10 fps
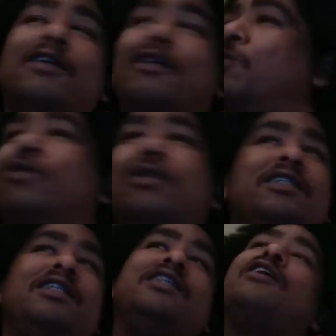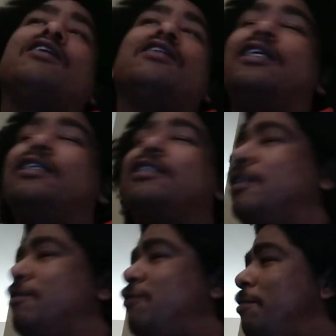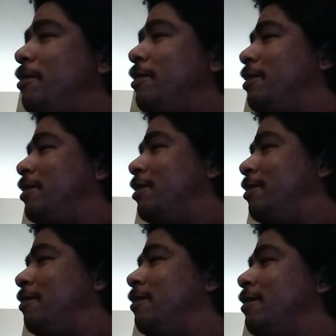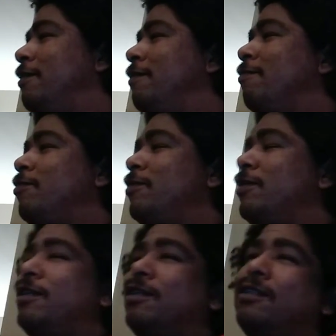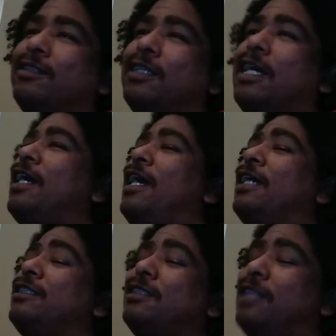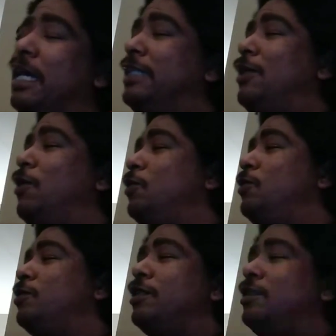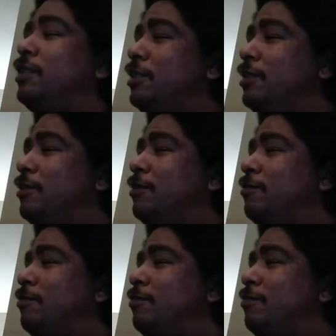What's these other things? If I'm jackasses, assholes, continue.